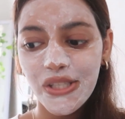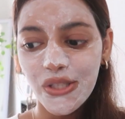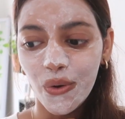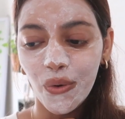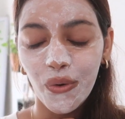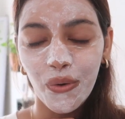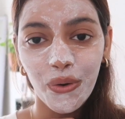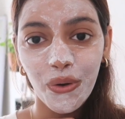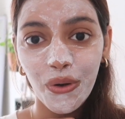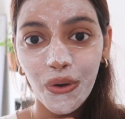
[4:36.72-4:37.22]

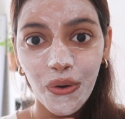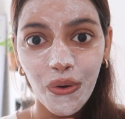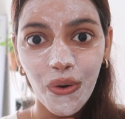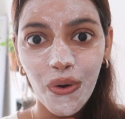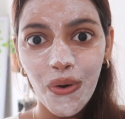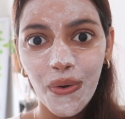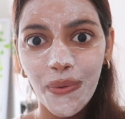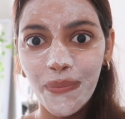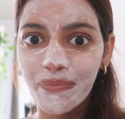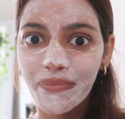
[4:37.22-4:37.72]
So
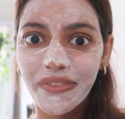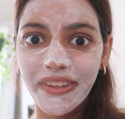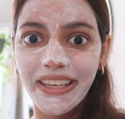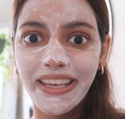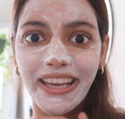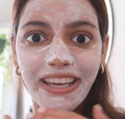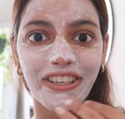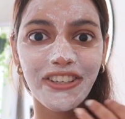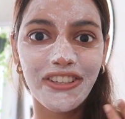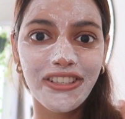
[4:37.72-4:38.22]
go
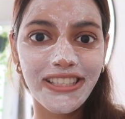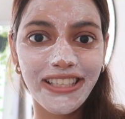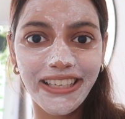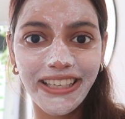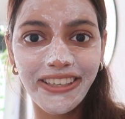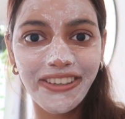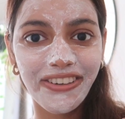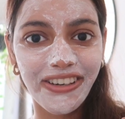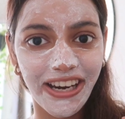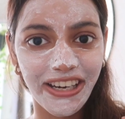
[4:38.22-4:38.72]
get your
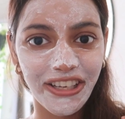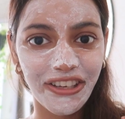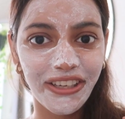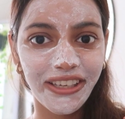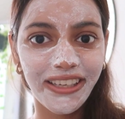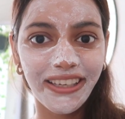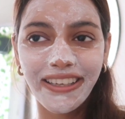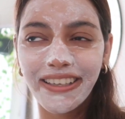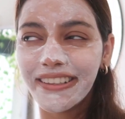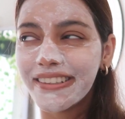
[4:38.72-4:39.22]
skin
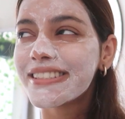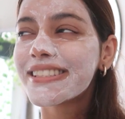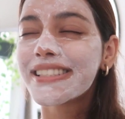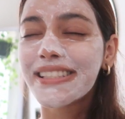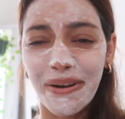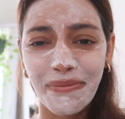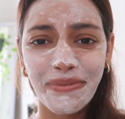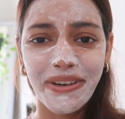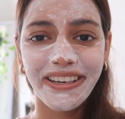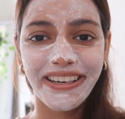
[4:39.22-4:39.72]
ready,
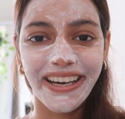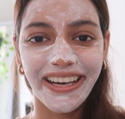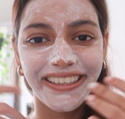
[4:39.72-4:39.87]
summer